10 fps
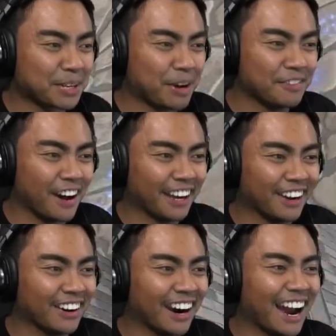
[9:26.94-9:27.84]
guy's stuck in my
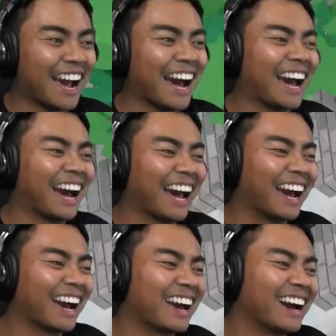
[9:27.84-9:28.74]
vine.
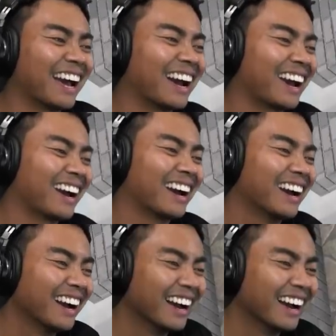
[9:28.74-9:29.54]
Alright.